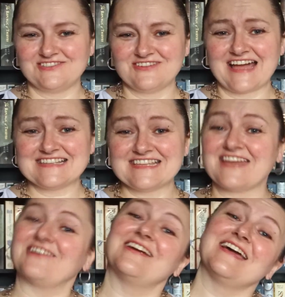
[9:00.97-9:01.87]
to you guys
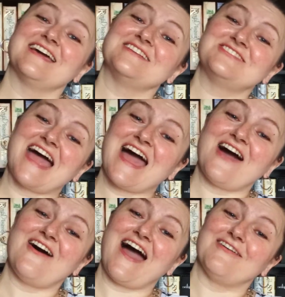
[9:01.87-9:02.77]
later.
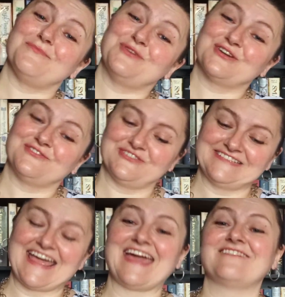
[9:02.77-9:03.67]
Ciao. Have a beautiful
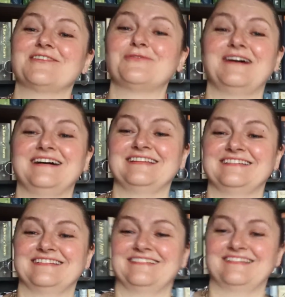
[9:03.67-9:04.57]
day, everyone.